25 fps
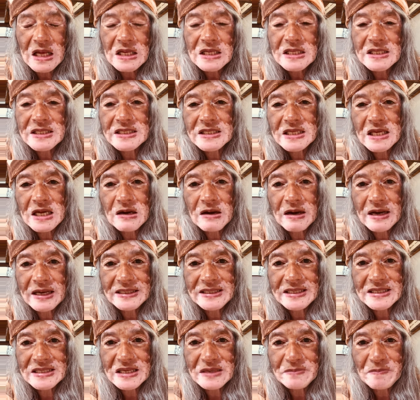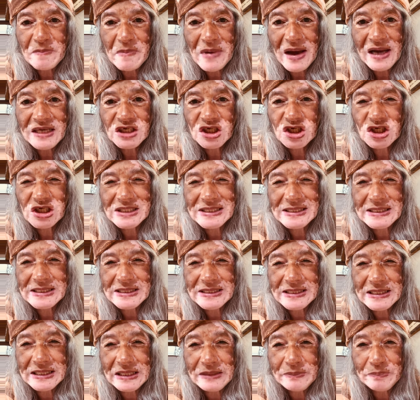So it's a much
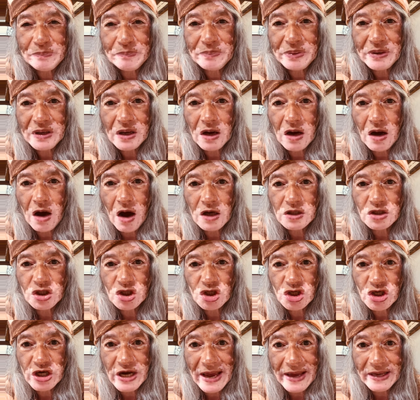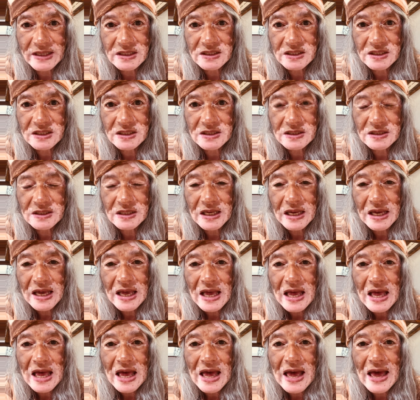deeper contract
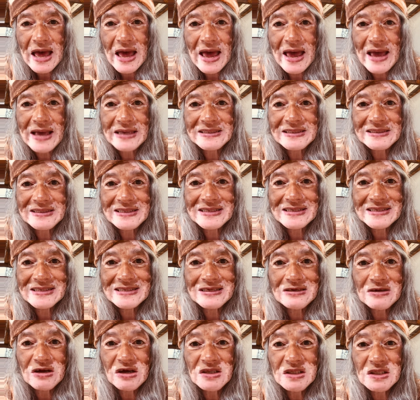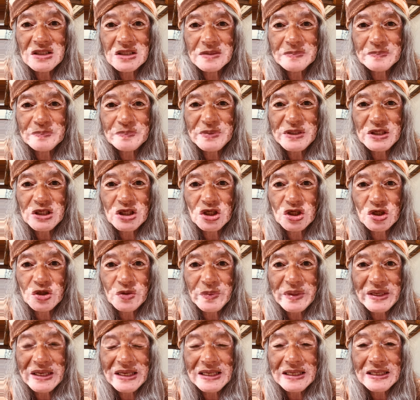and it's not
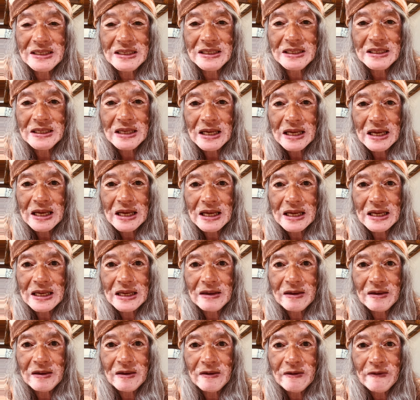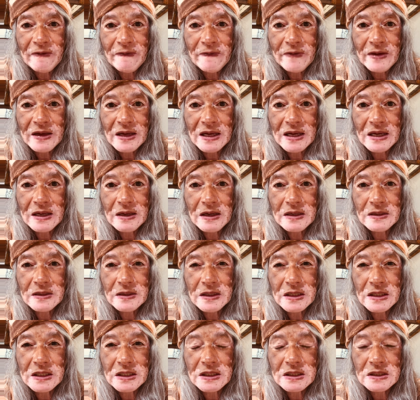between uh,
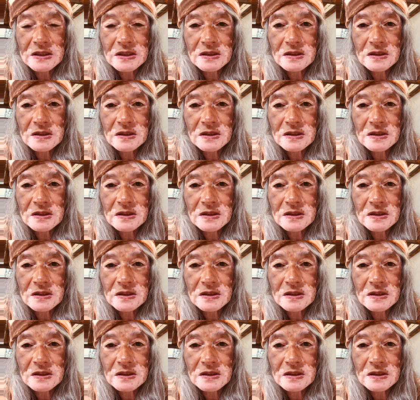uh,